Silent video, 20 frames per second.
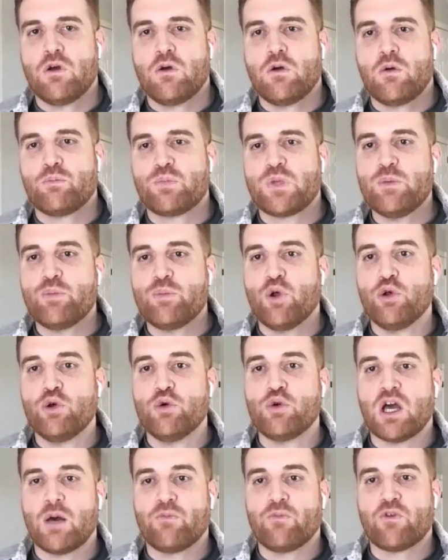people who
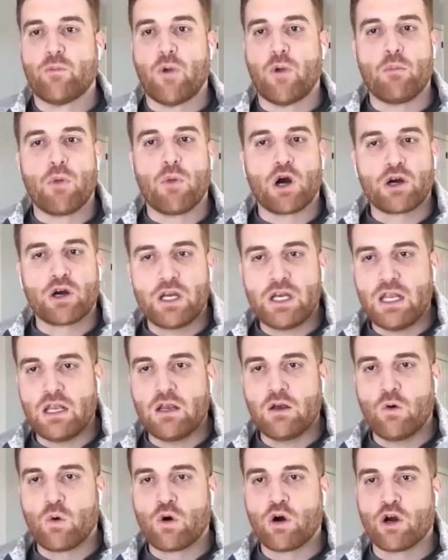come from a
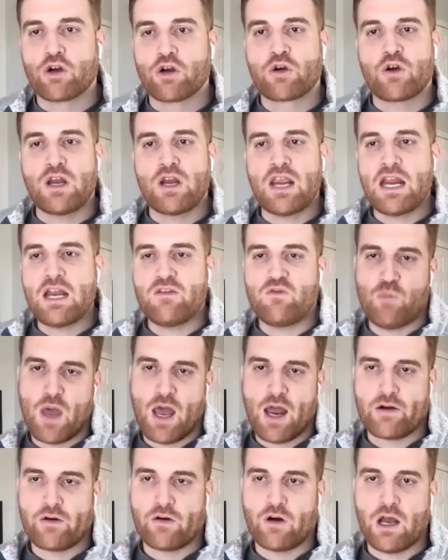marketing or a creative
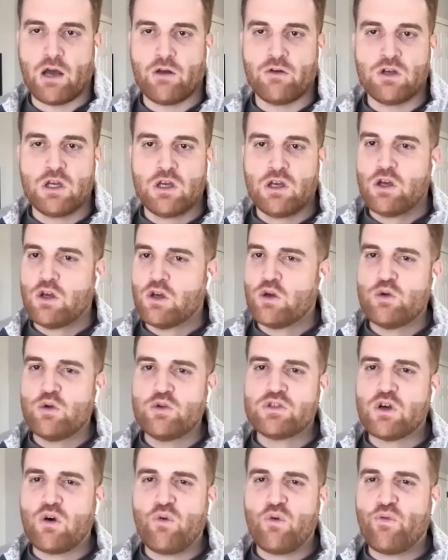background who
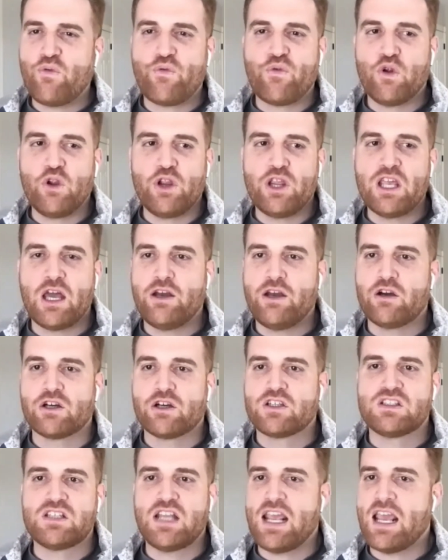don't fully
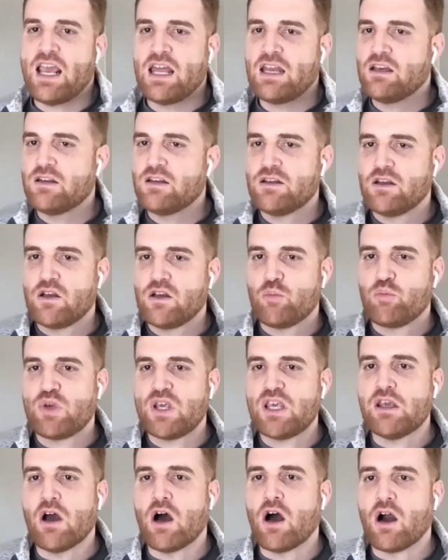understand
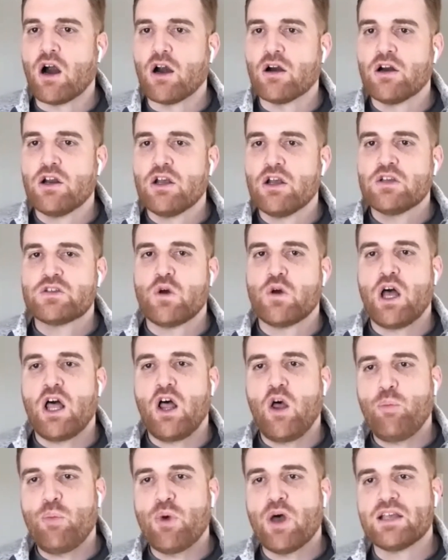PR. So
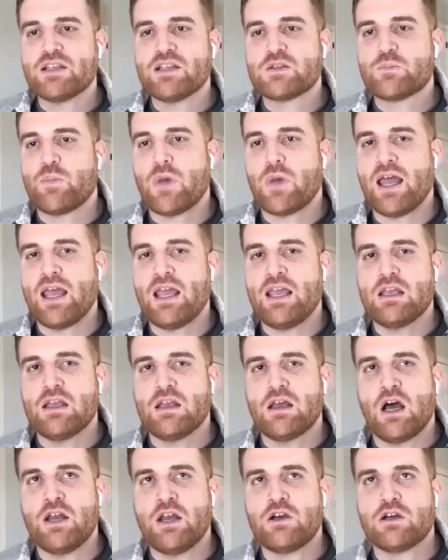help us by
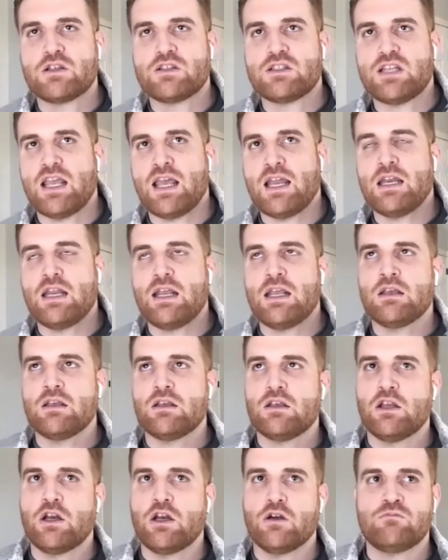understanding,
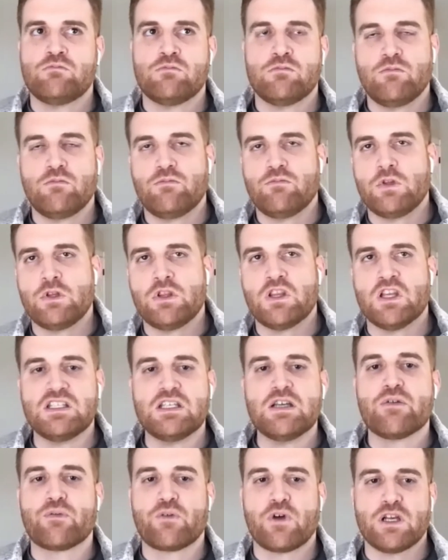the
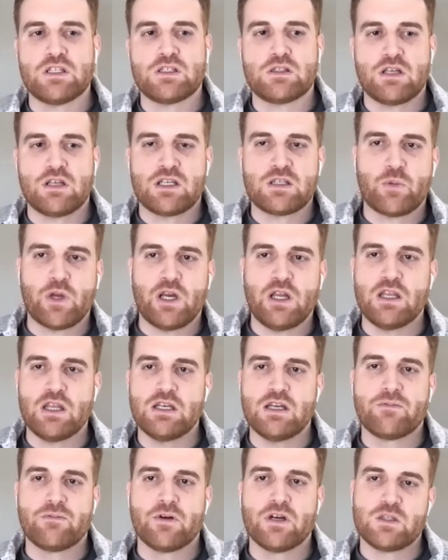difference, explain the
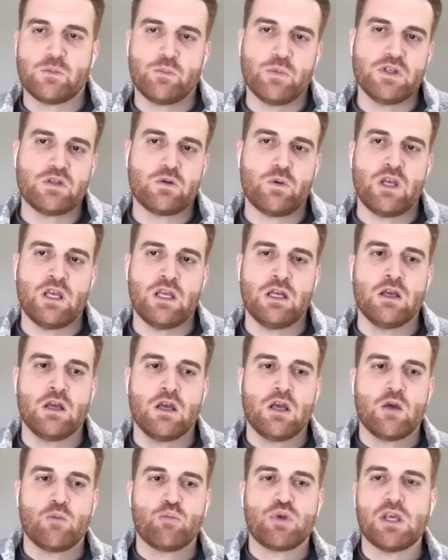difference between
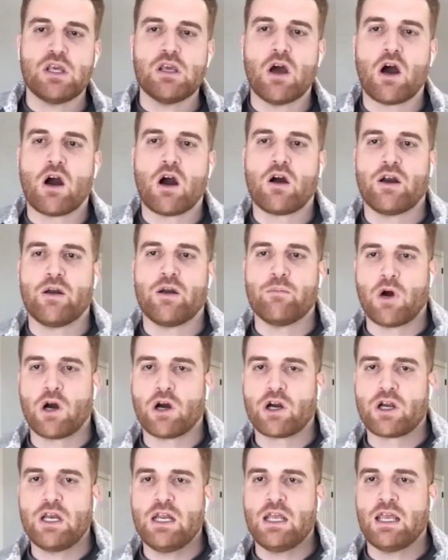PR and
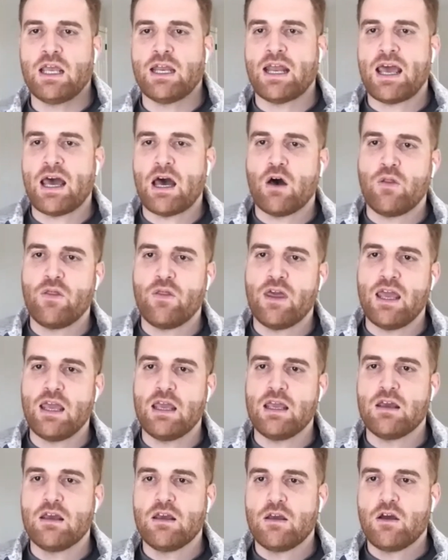marketing and how
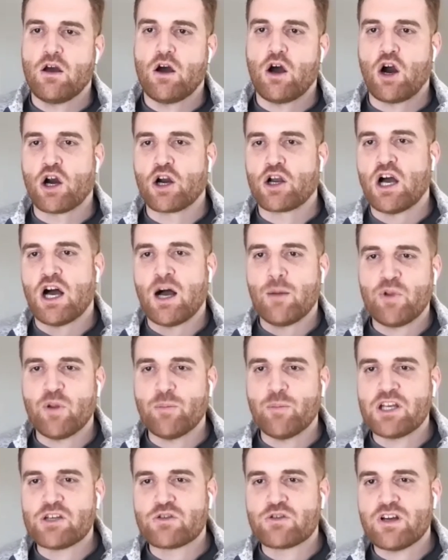they are
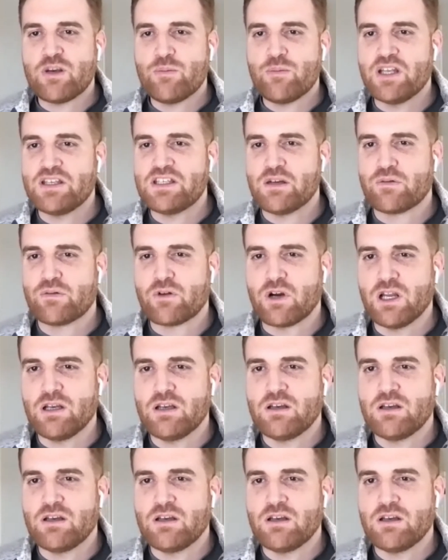complementary but different.